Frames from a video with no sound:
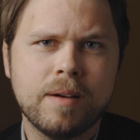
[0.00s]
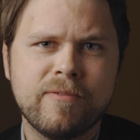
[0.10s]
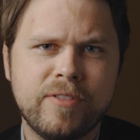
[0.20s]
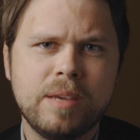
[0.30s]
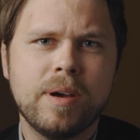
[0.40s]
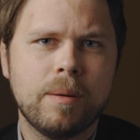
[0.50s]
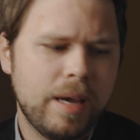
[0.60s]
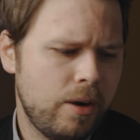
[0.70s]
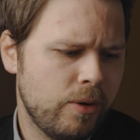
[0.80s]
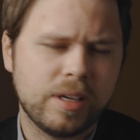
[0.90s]
dumb VMount
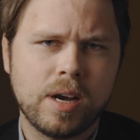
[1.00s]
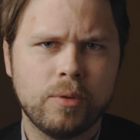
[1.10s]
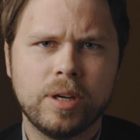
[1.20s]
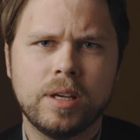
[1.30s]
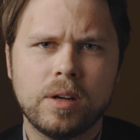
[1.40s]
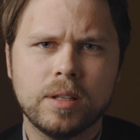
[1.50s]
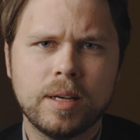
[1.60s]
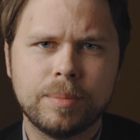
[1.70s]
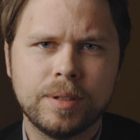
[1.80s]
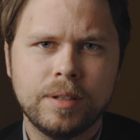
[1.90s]
battery covering it all
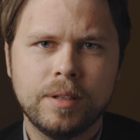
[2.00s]
up?